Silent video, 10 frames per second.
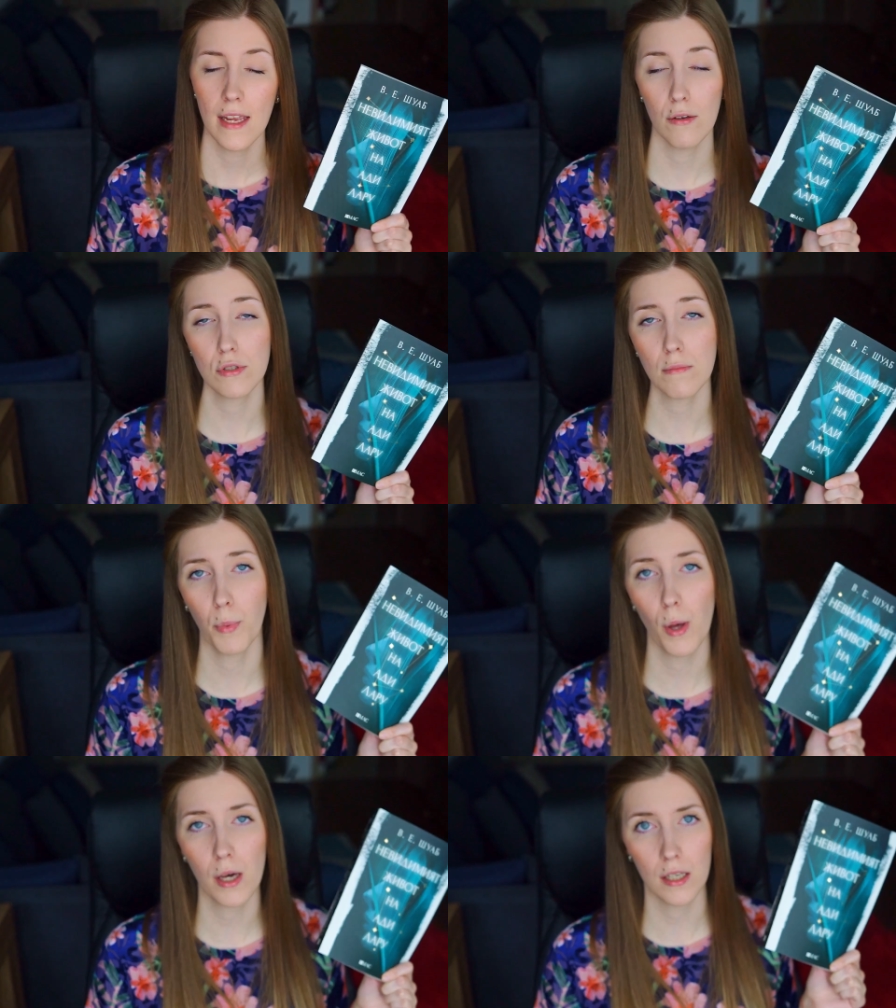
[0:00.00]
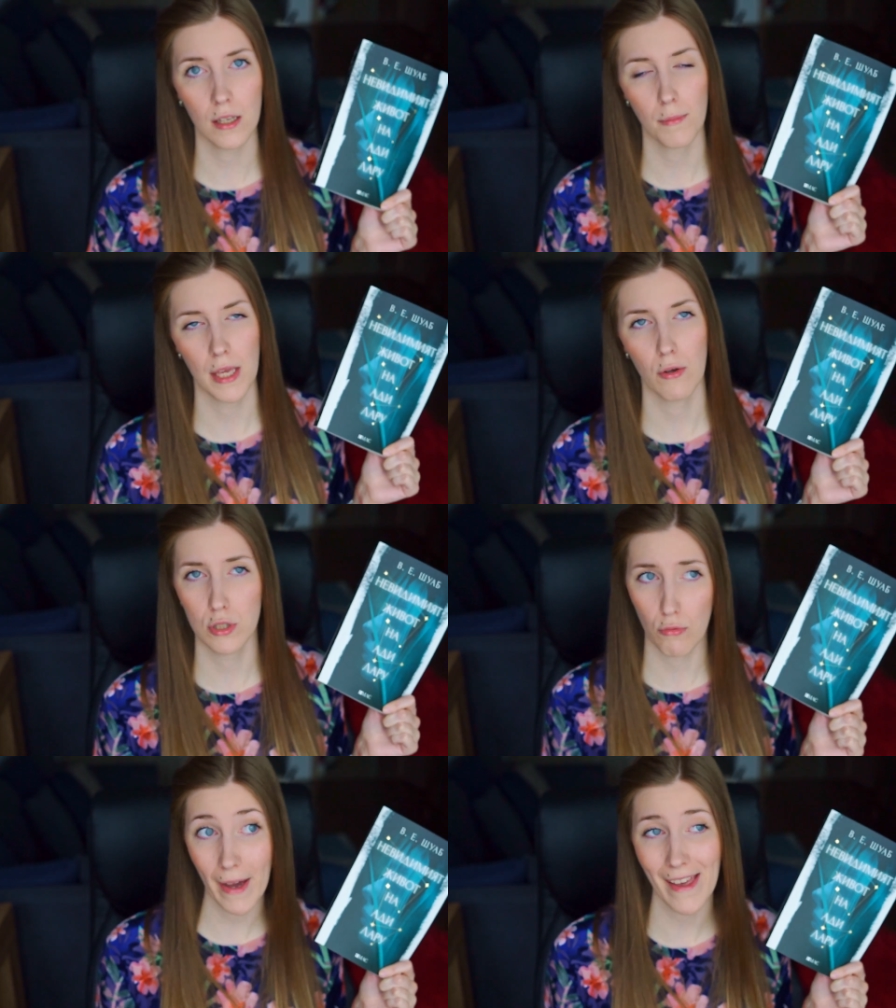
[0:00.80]
It was a book, it was
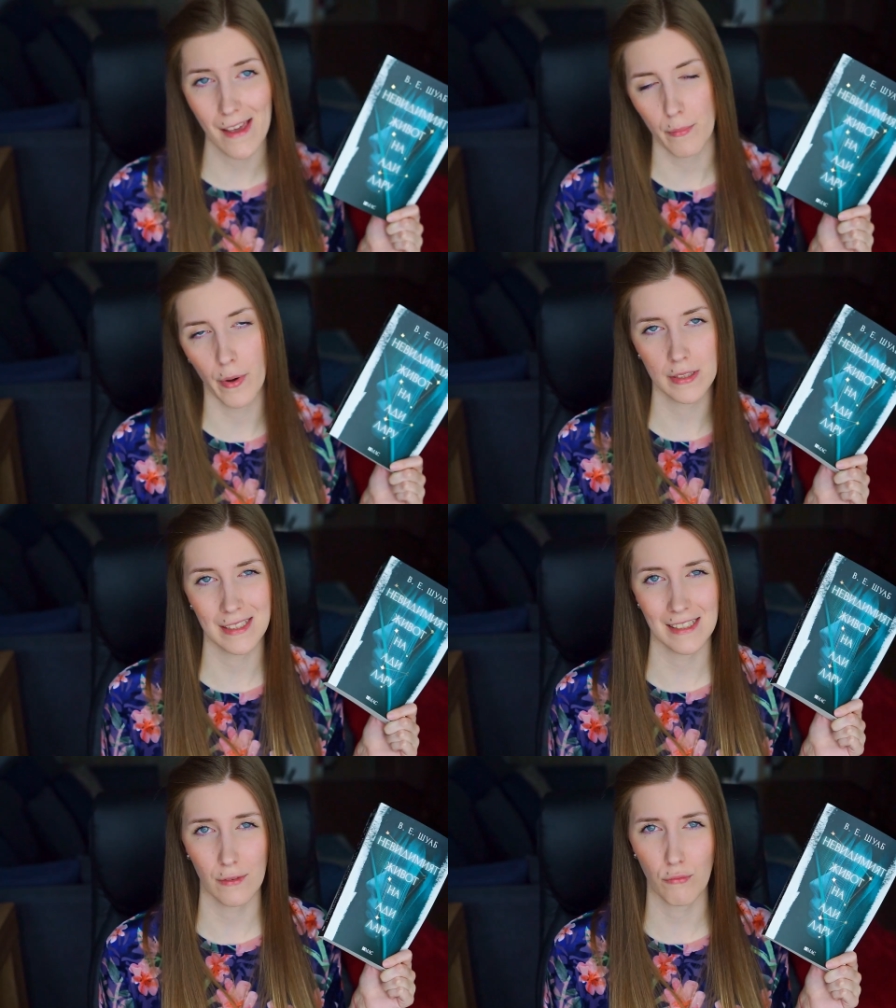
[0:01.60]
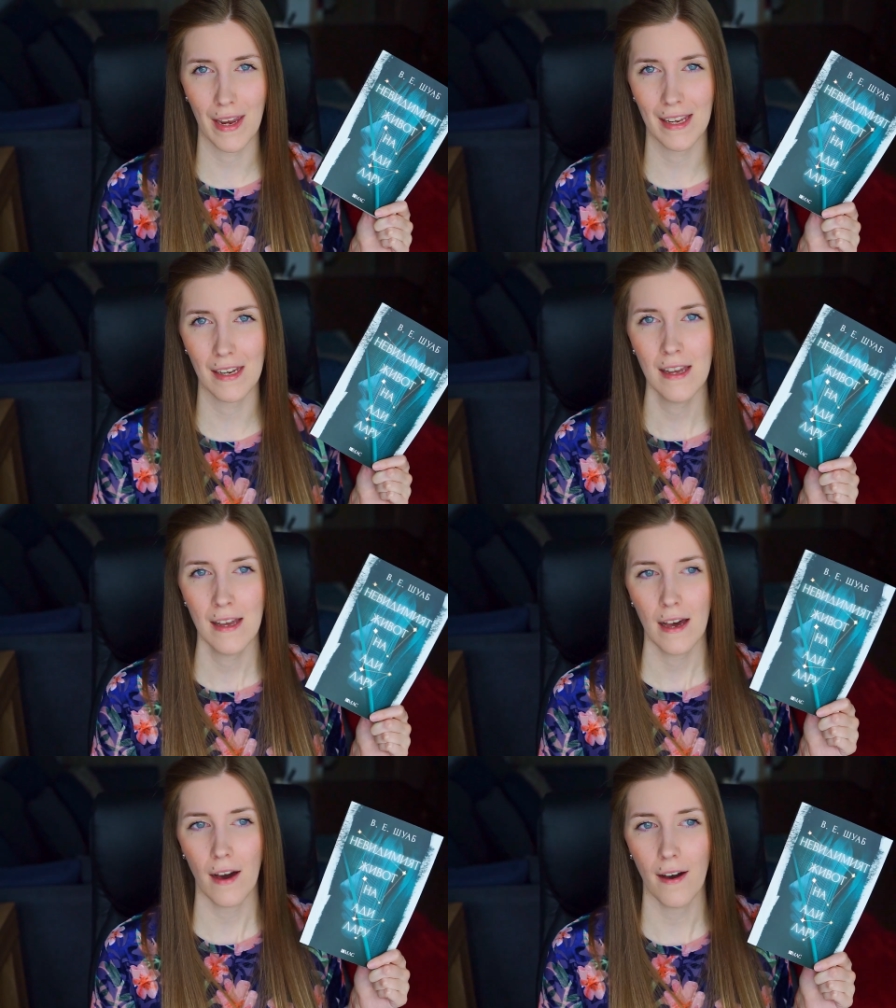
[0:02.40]
a YA book that I read
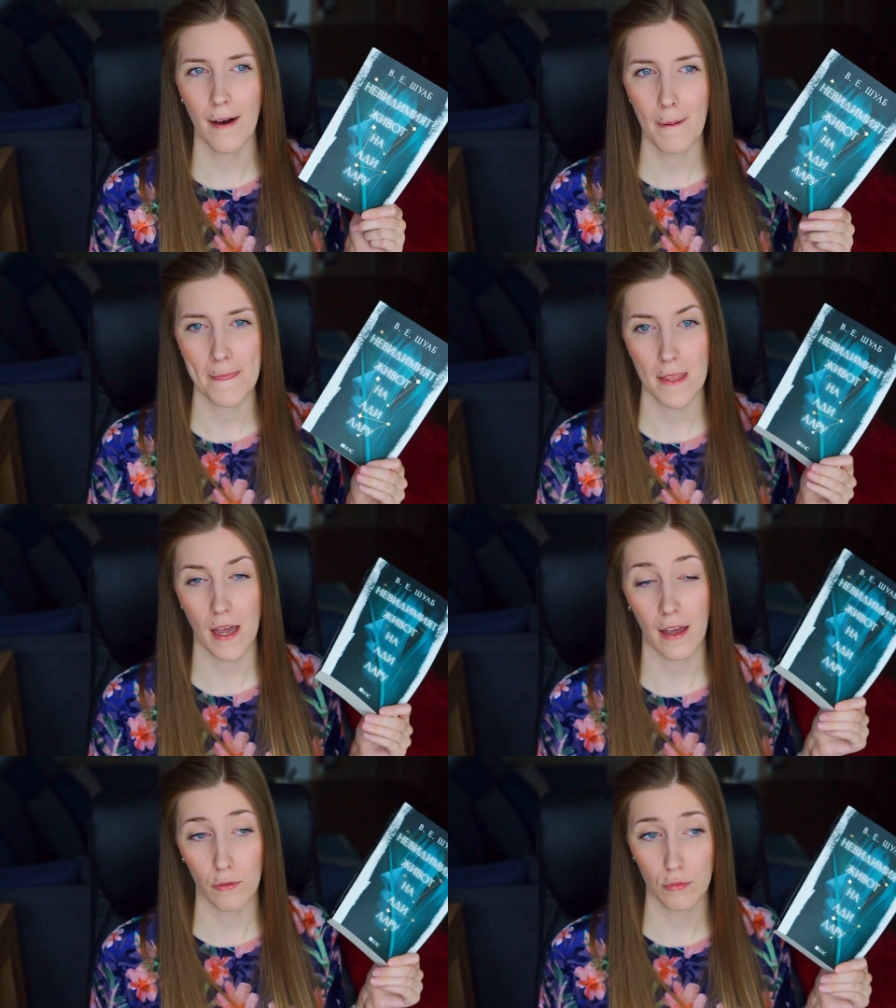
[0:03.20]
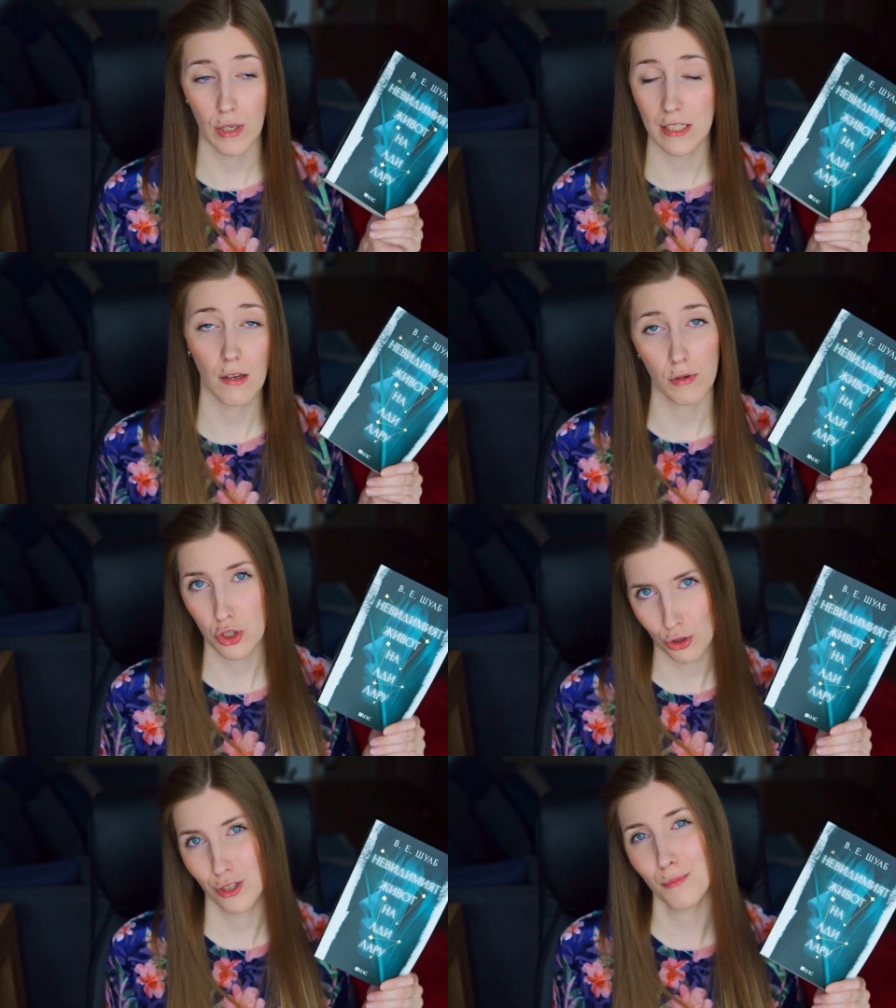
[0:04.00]
as I was
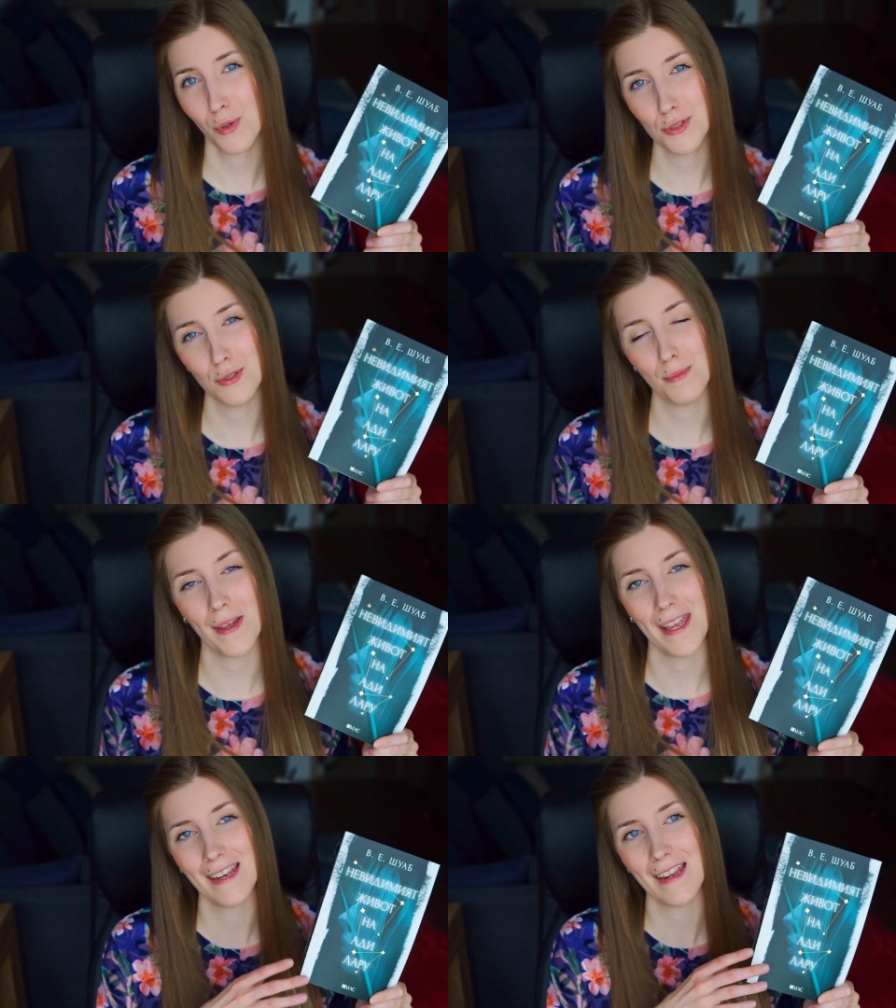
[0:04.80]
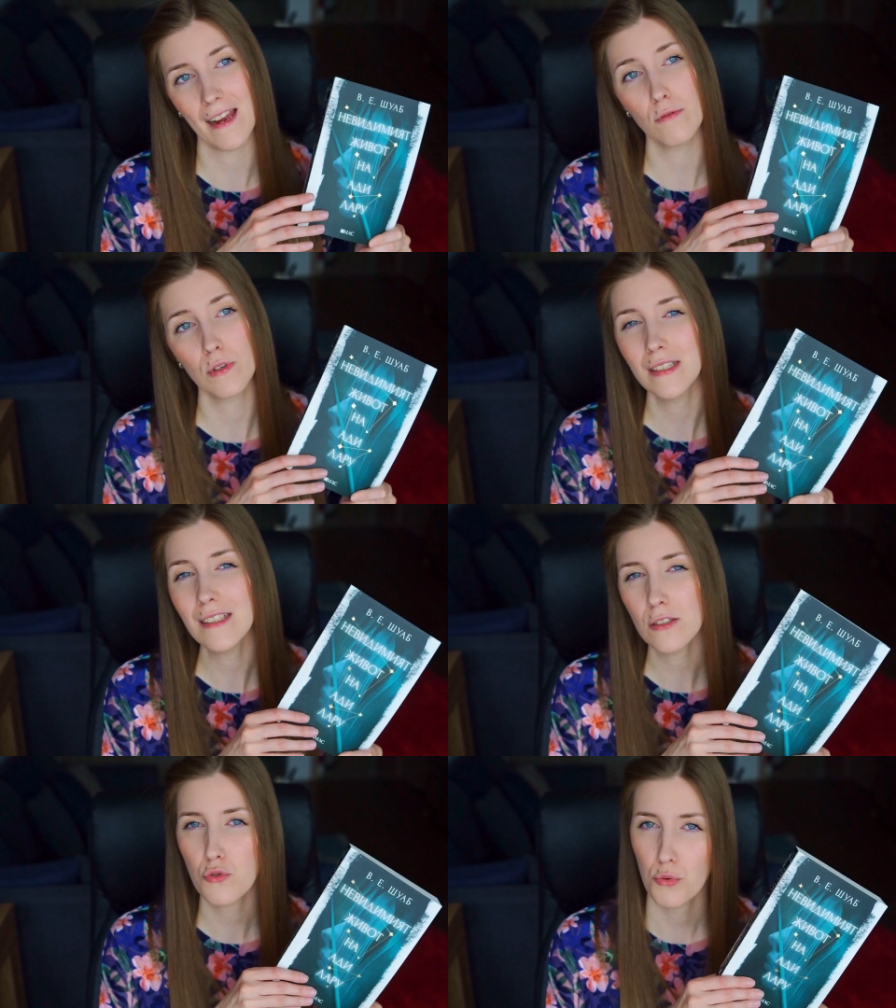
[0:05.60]
starting booktube, and I really
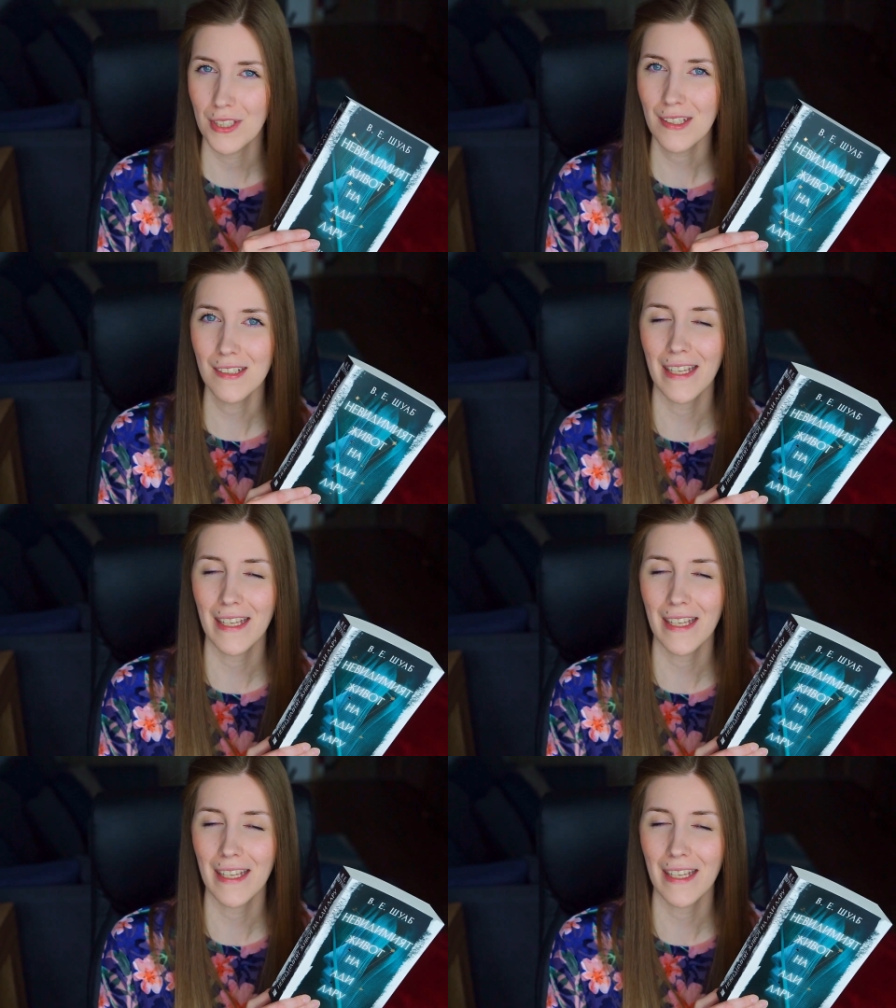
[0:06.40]
enjoyed it,